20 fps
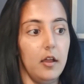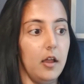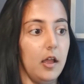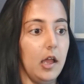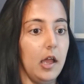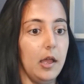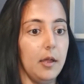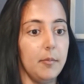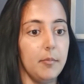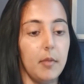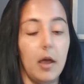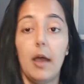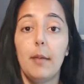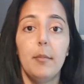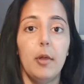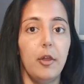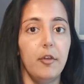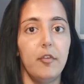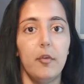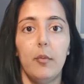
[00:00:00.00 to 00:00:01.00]

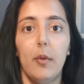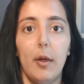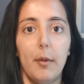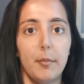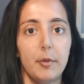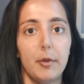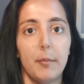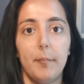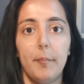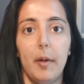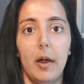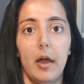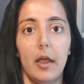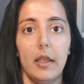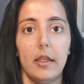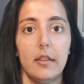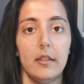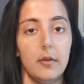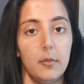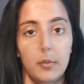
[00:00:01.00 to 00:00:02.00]
overwhelmed
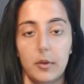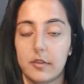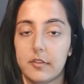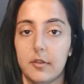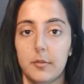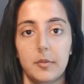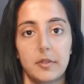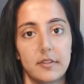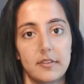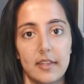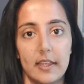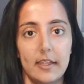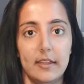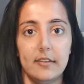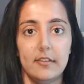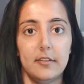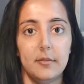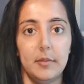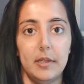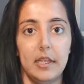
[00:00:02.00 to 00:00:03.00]
by what someone's
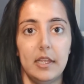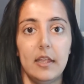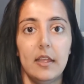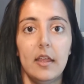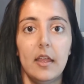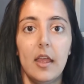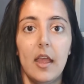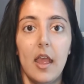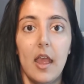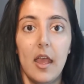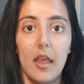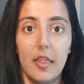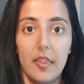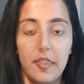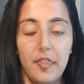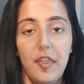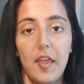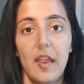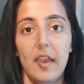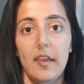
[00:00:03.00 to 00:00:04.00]
saying to me,
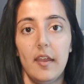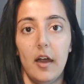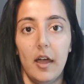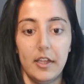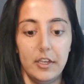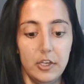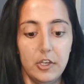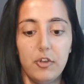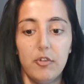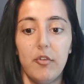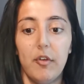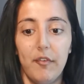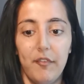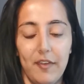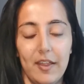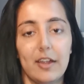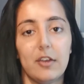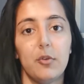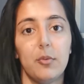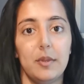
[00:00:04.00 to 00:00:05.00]
then I need to
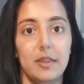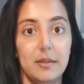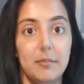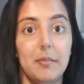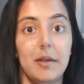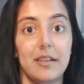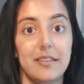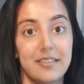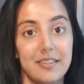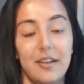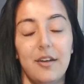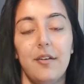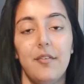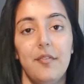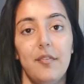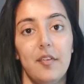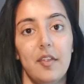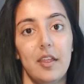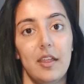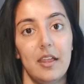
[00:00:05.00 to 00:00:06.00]
reflect within
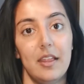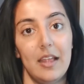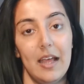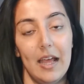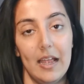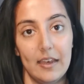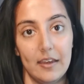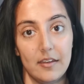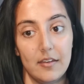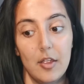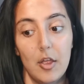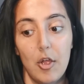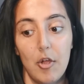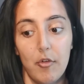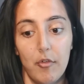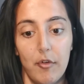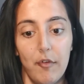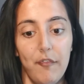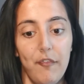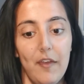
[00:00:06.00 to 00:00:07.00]
myself and
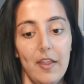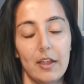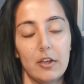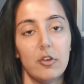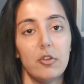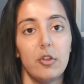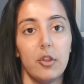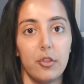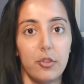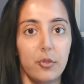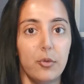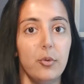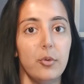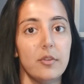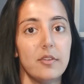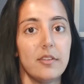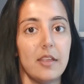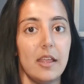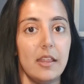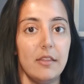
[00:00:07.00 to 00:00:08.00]
reflect on the
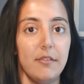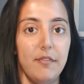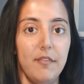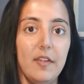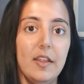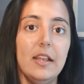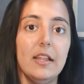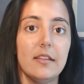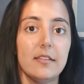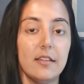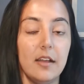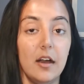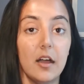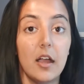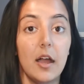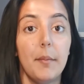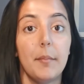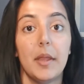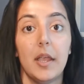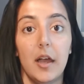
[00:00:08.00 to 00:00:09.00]
thoughts and the feelings that are
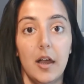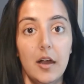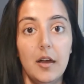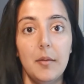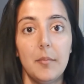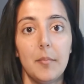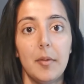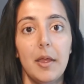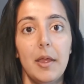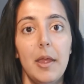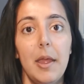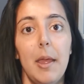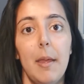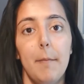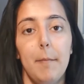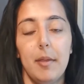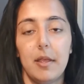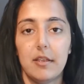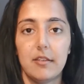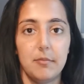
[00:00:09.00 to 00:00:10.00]
coming up.
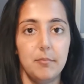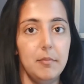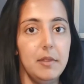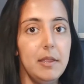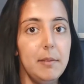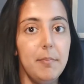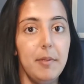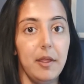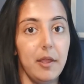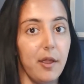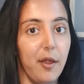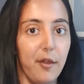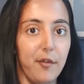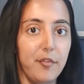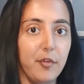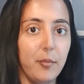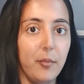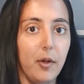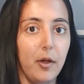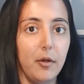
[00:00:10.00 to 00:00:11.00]
Because me being
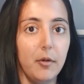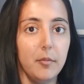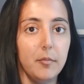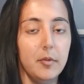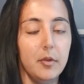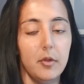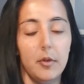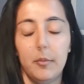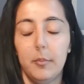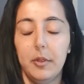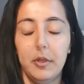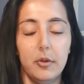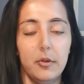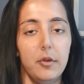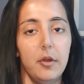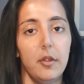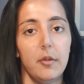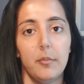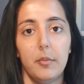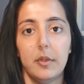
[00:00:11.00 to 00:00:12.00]
overwhelmed, we all
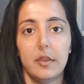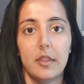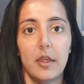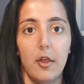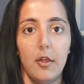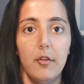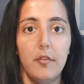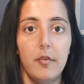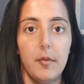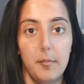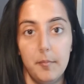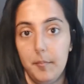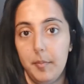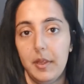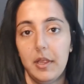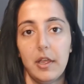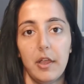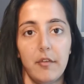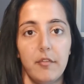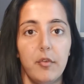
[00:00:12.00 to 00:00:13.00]
know with
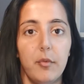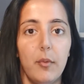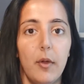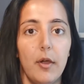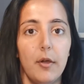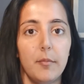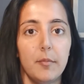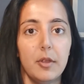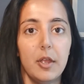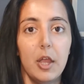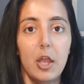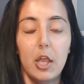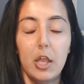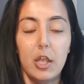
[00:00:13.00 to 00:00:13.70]
being overwhelmed,